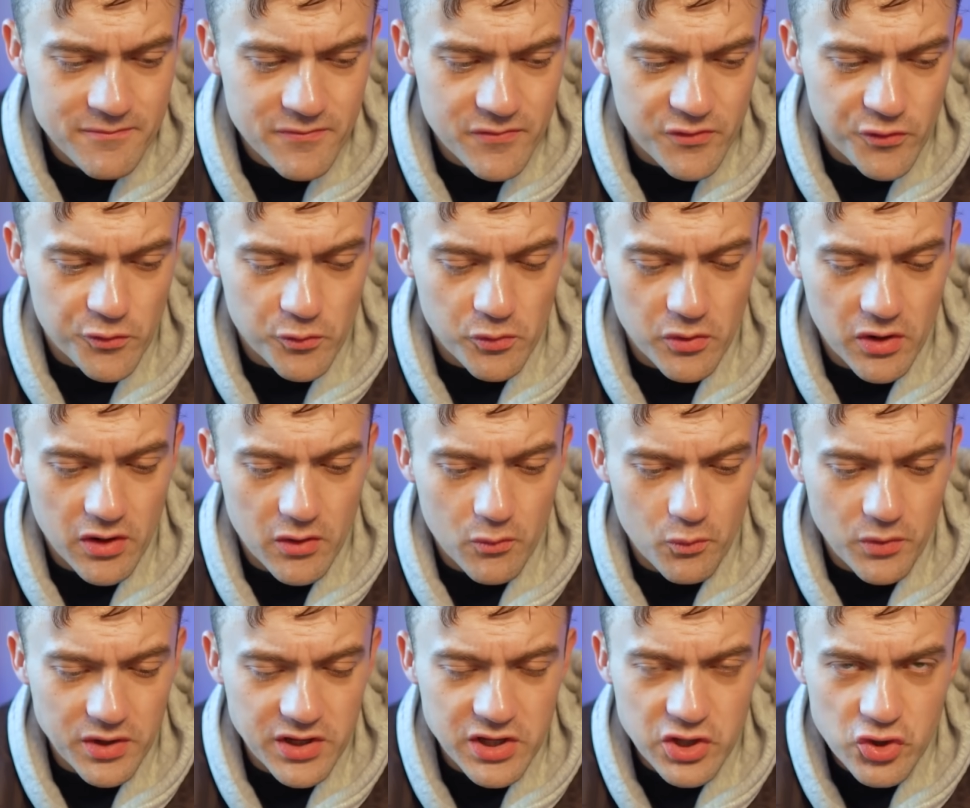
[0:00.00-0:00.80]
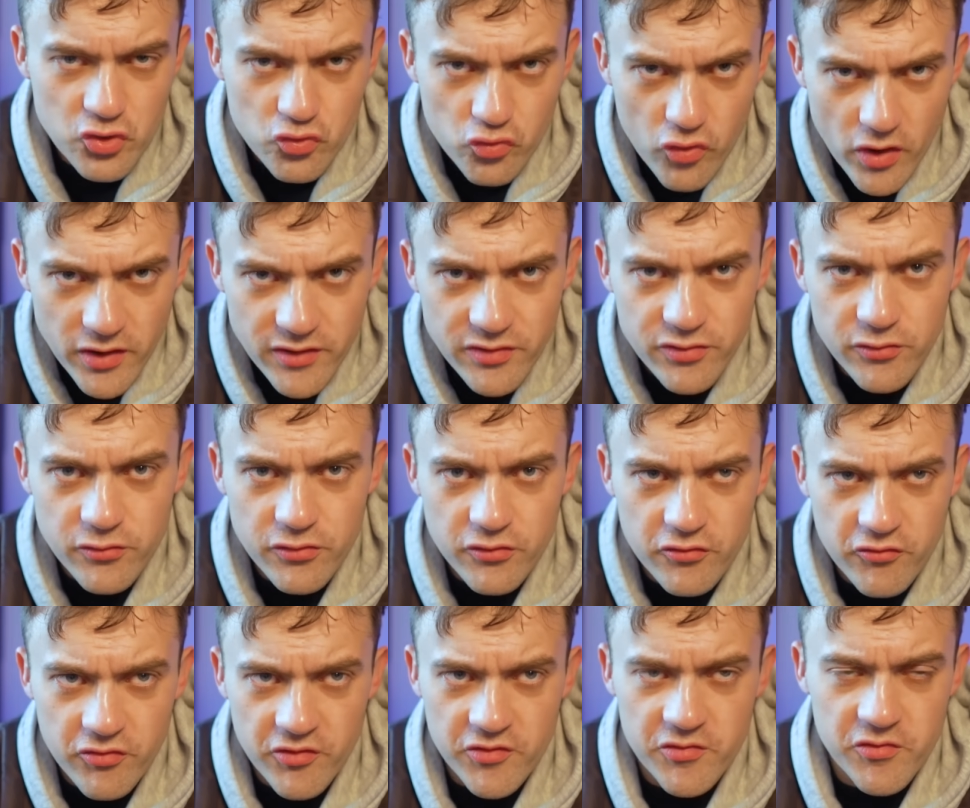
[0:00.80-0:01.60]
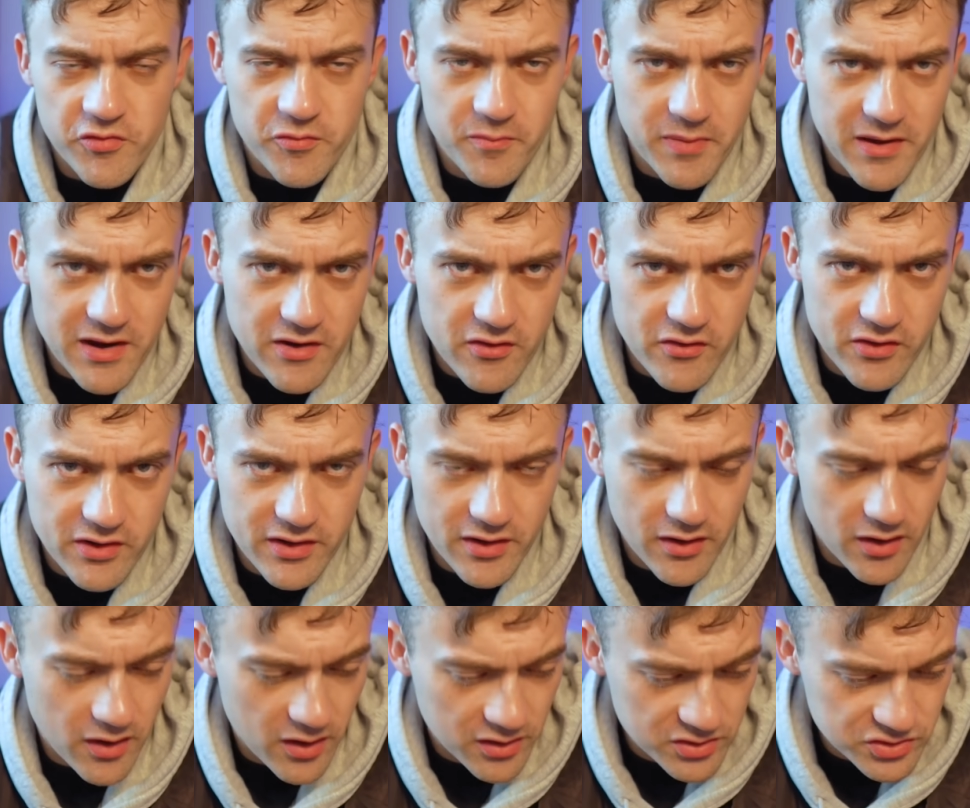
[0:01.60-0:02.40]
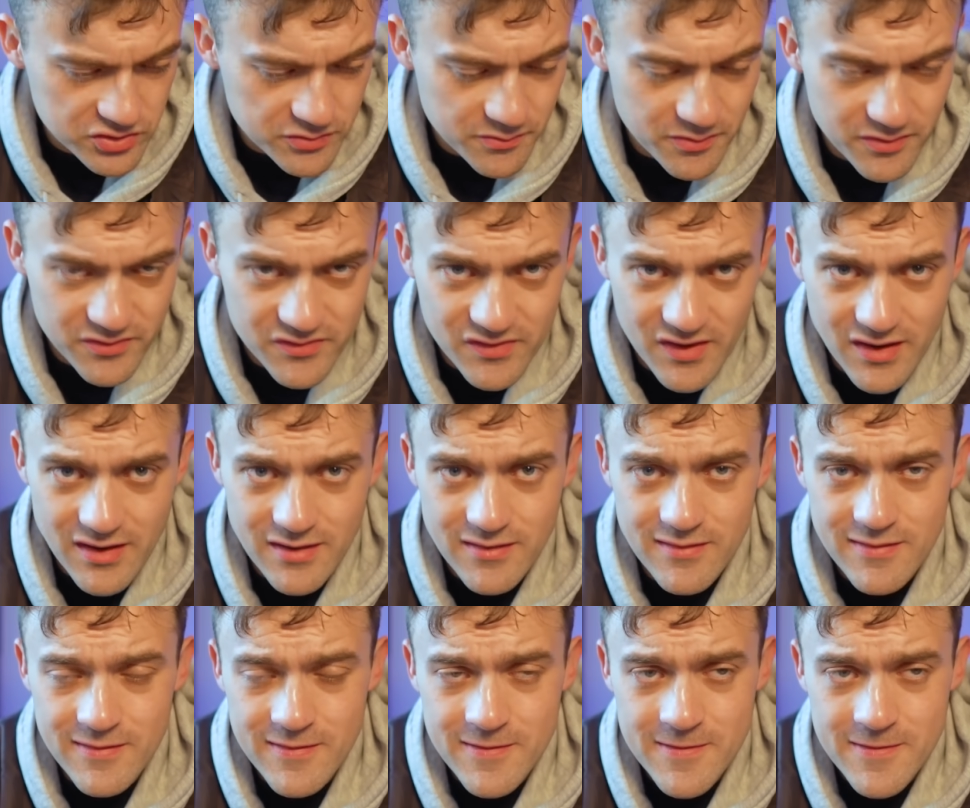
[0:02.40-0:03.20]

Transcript: So we can grind through the Christmas period one hundred percent.